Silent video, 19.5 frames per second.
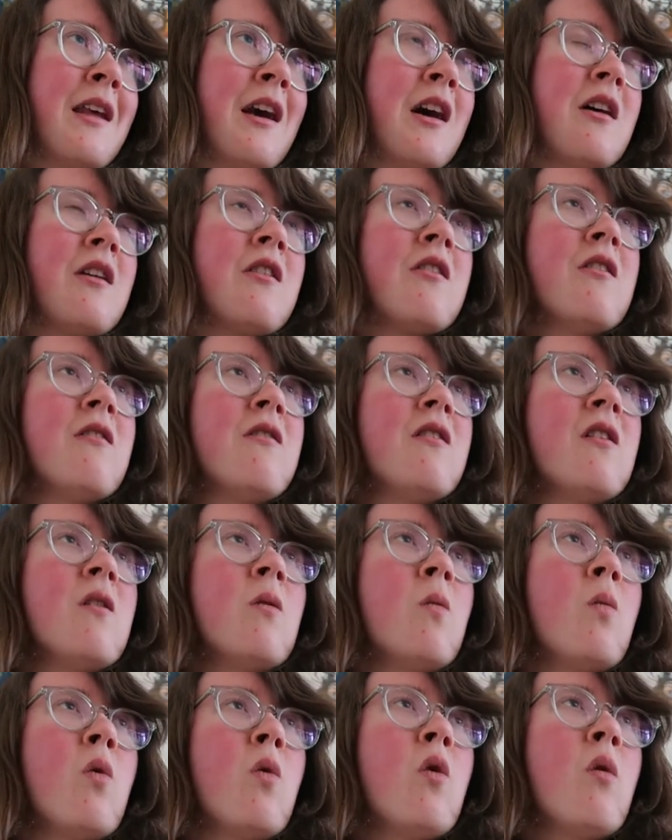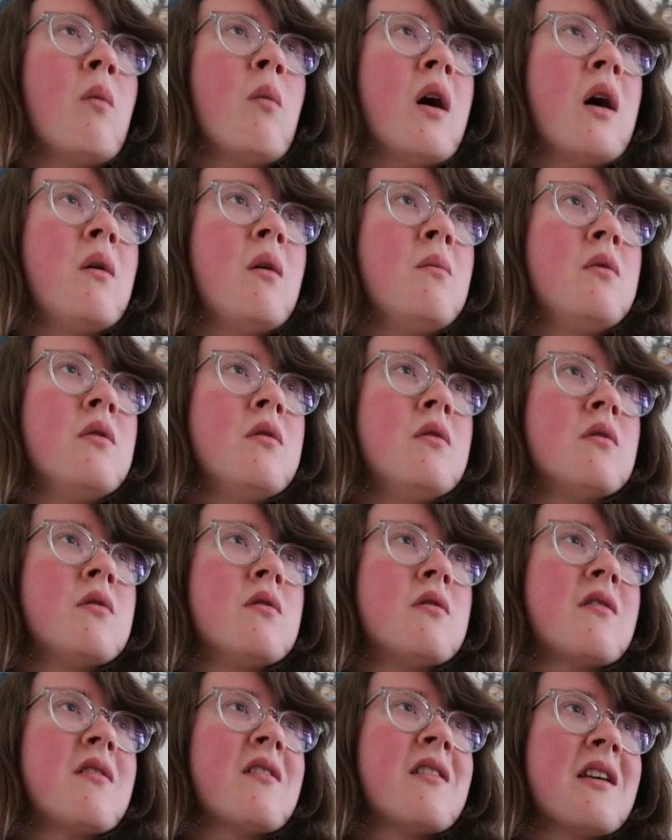I should have done a warm up.
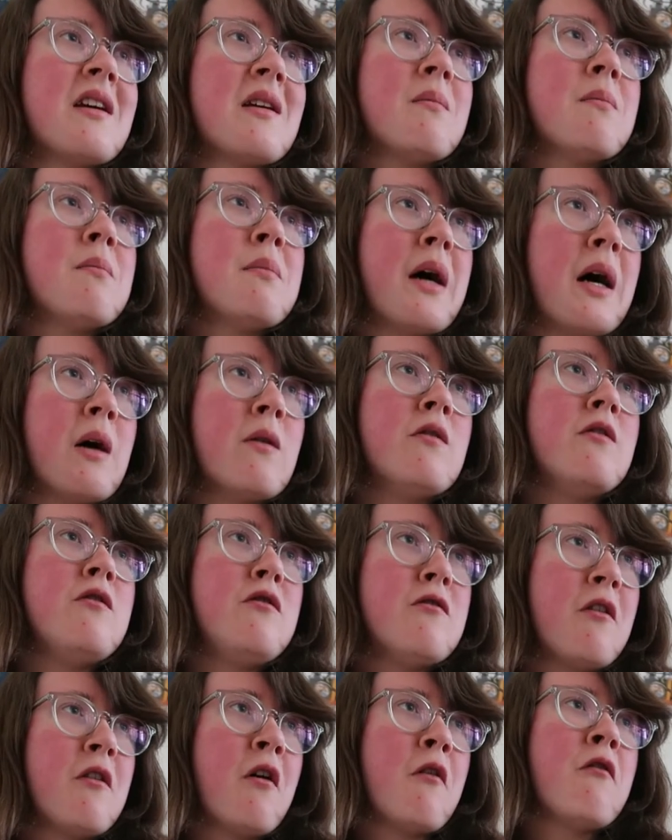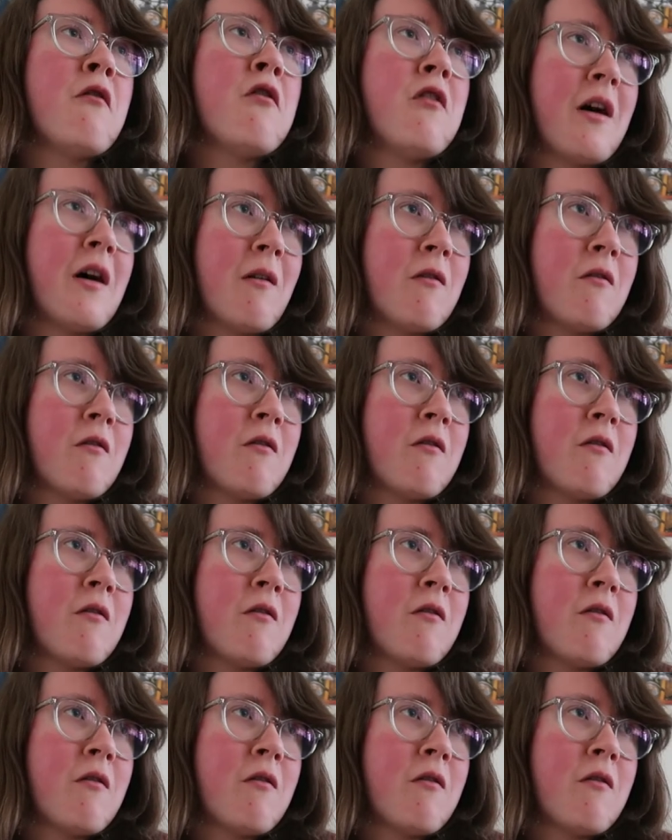Steam powered giraffe shelf.